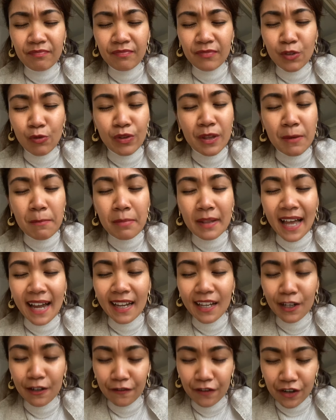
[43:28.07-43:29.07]
with the
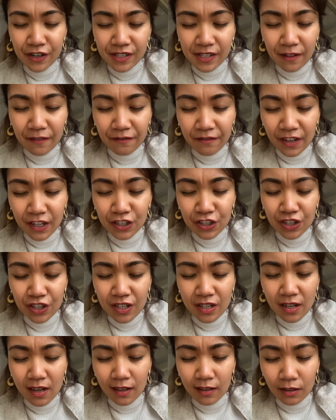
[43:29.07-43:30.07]
blanket of your
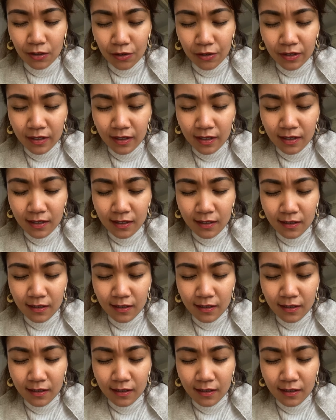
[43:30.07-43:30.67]
salvation alone?